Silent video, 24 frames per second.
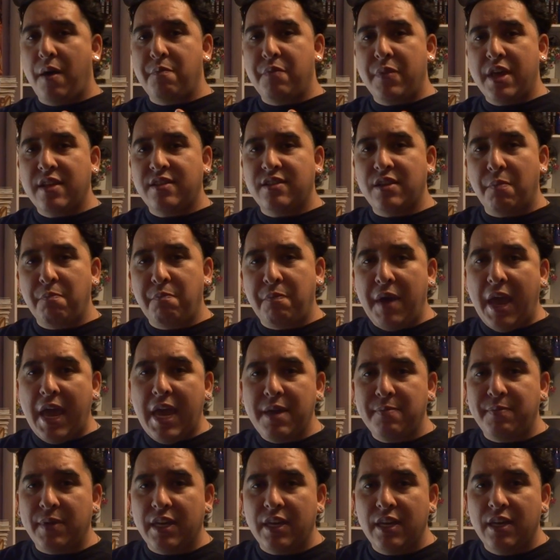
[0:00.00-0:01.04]
it's a
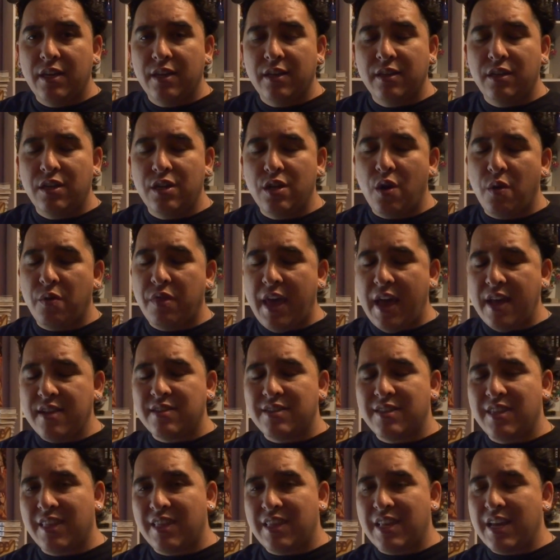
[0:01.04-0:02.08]
baby.
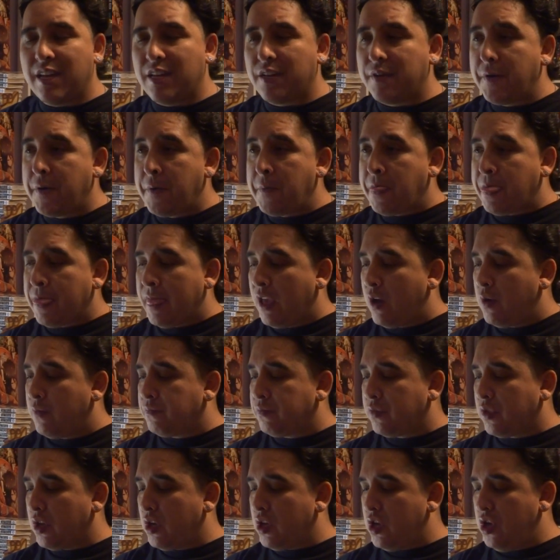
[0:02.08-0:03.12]
That's the thing.
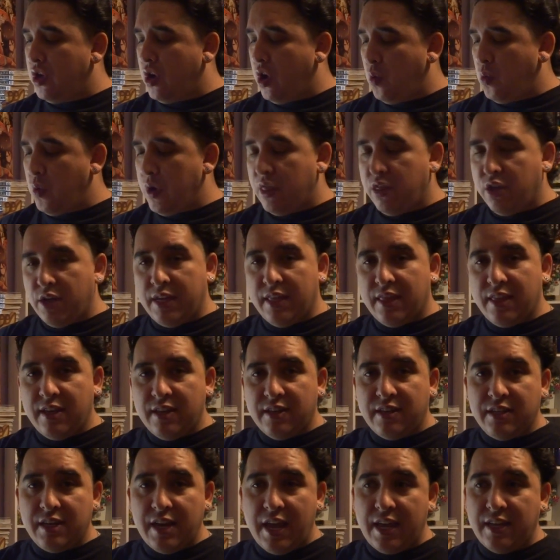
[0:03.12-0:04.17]
We look at
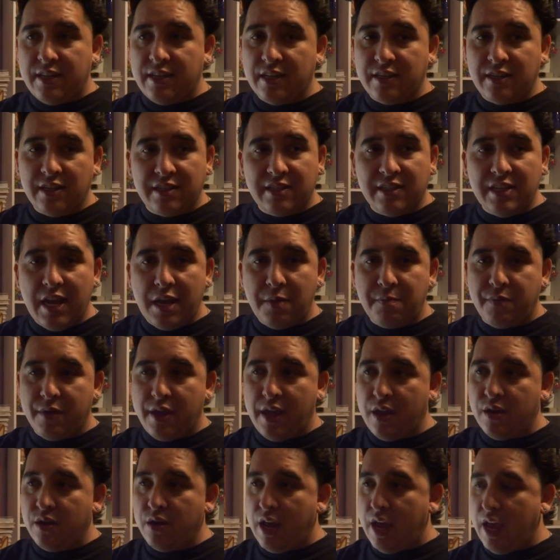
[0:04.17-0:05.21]
these snakes as a snake,
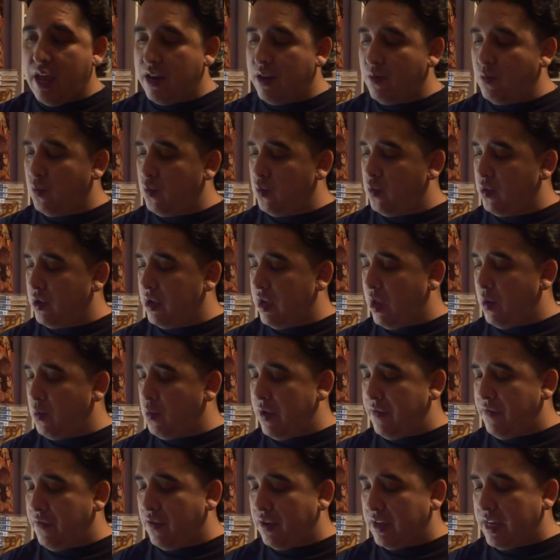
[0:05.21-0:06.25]
and
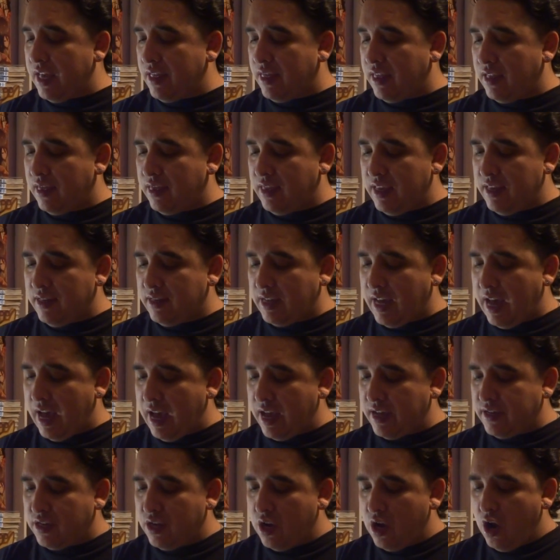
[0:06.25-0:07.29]
we forget that these
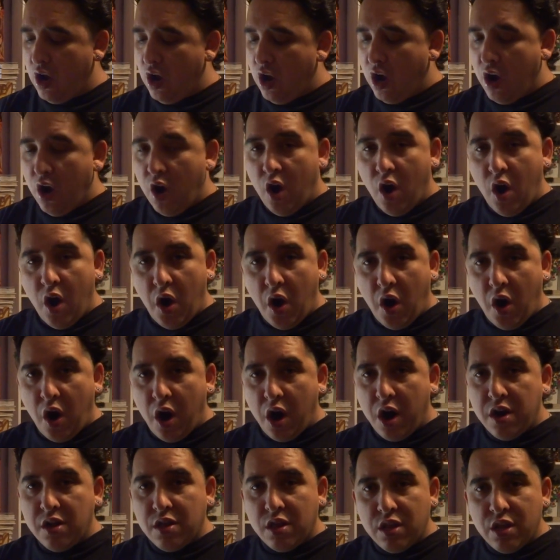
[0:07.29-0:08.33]
guys
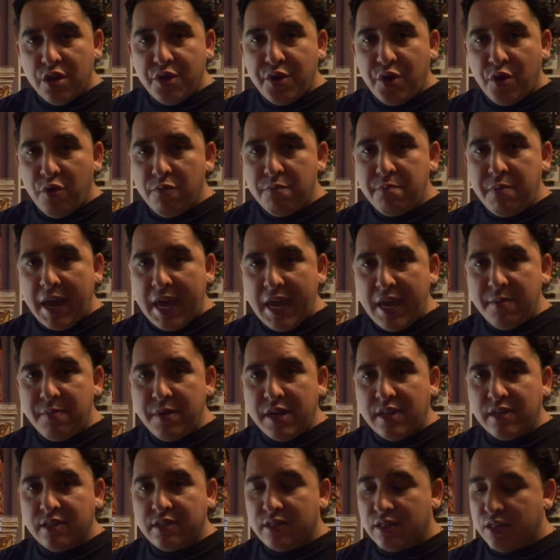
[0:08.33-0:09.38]
are little
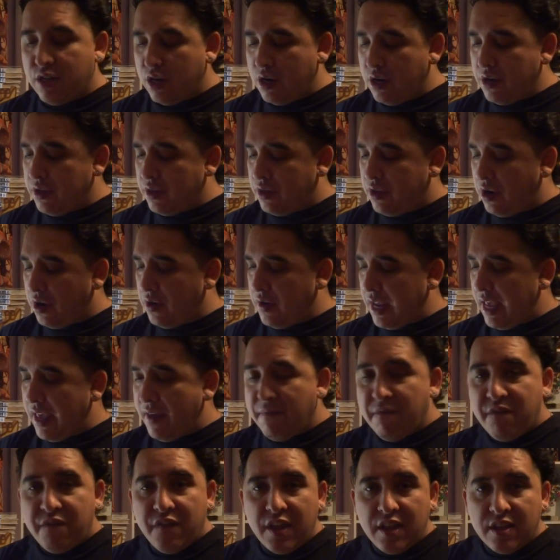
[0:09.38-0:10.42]
babies. They're
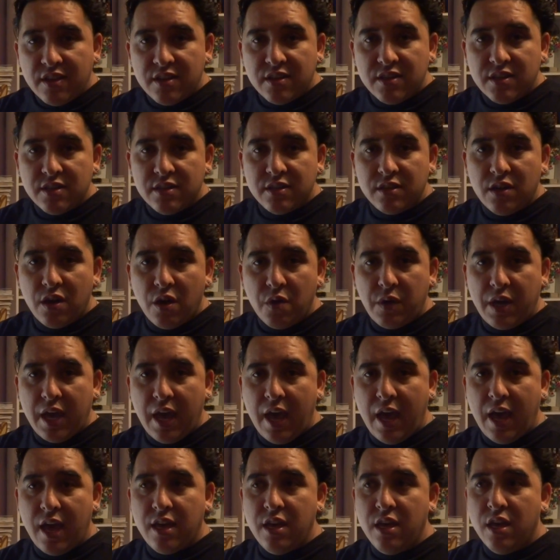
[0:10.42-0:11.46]
infants,
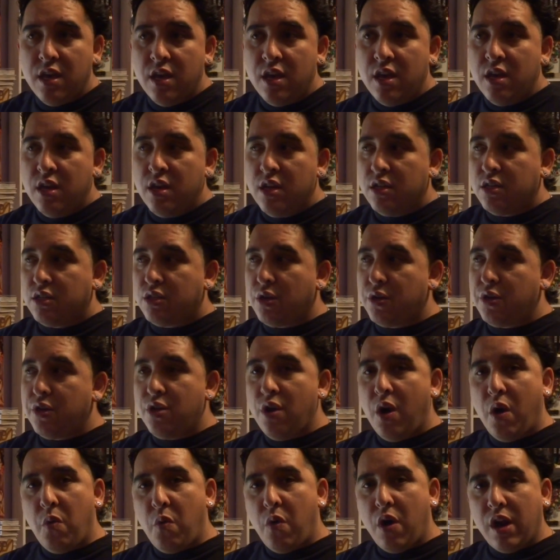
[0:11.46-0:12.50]
okay? So you
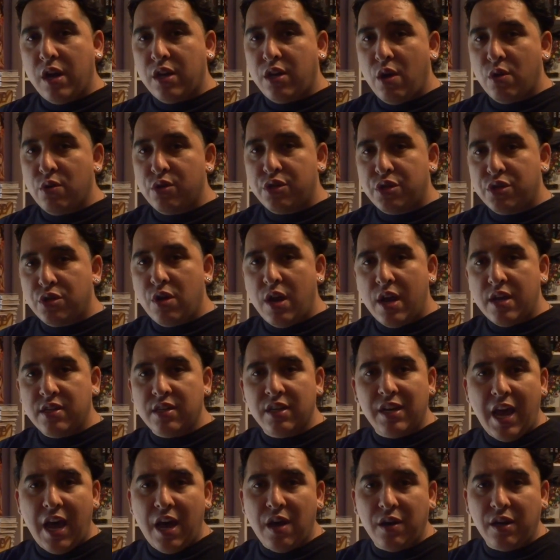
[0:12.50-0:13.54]
don't want to go
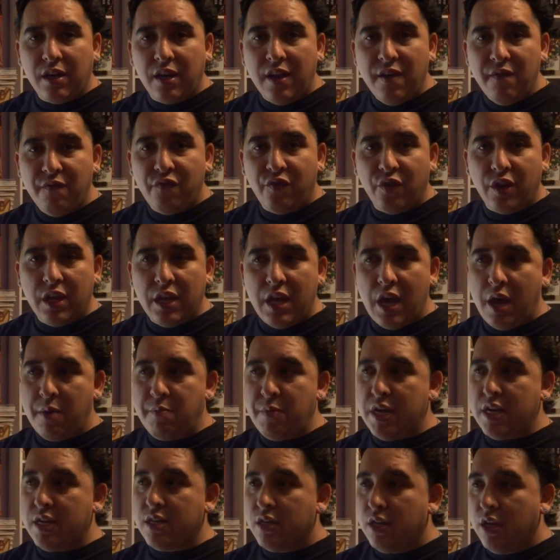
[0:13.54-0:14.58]
stressing out an infant. I
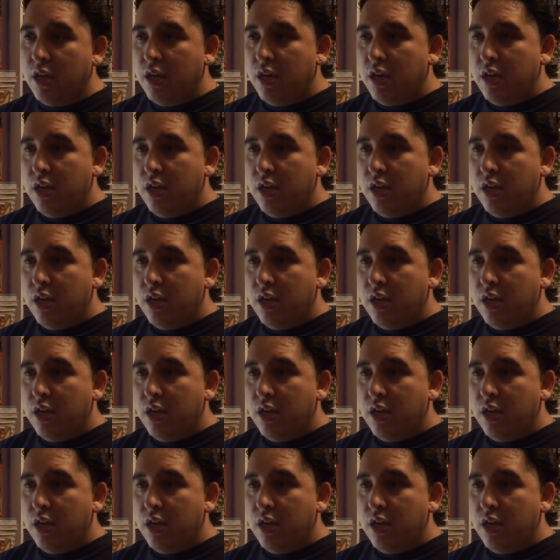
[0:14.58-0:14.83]
mean,